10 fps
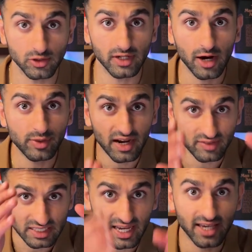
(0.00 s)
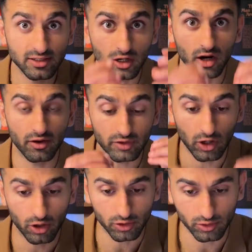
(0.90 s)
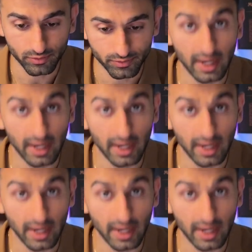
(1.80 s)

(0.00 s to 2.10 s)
So now we have the text of the article.